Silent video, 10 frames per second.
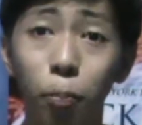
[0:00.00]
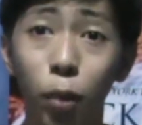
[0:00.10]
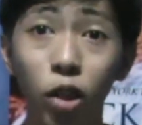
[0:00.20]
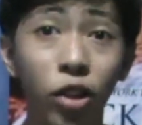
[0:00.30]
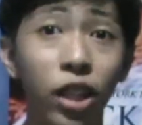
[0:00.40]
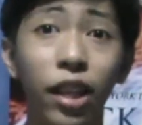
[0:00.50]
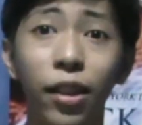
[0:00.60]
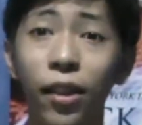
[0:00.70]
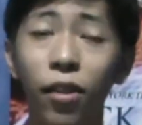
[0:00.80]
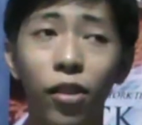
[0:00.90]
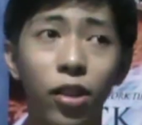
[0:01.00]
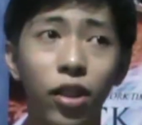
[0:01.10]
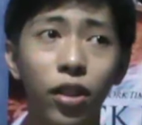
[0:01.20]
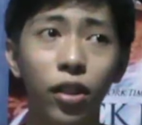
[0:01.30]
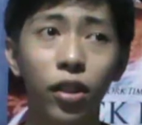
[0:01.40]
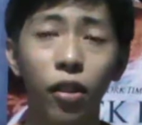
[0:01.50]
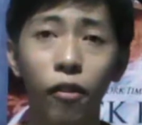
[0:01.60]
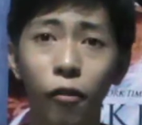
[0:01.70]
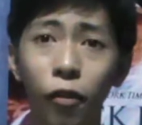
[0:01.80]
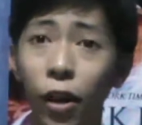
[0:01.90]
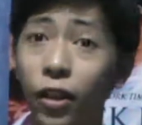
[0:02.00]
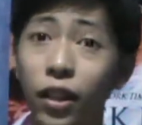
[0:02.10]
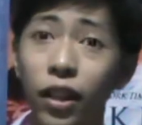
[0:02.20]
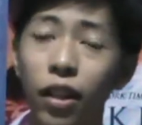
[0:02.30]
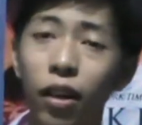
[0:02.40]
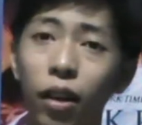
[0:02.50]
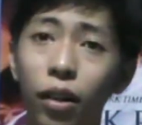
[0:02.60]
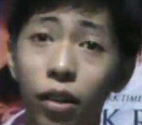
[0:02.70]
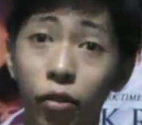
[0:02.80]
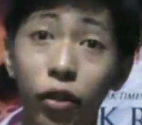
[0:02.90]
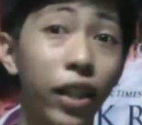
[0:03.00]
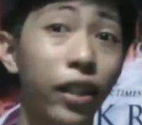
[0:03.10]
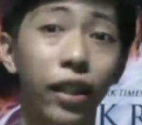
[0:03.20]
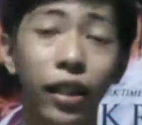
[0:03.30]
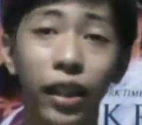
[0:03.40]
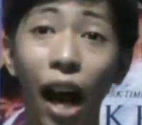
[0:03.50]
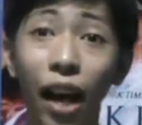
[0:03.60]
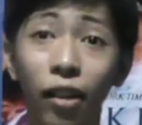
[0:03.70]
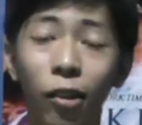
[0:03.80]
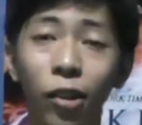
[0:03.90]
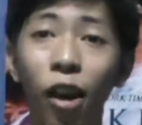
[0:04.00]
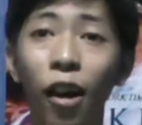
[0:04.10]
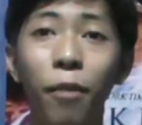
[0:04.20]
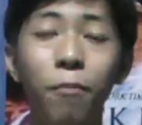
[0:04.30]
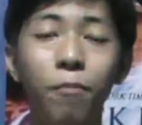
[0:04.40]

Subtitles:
Percy and the others finally defeat Gaia or not.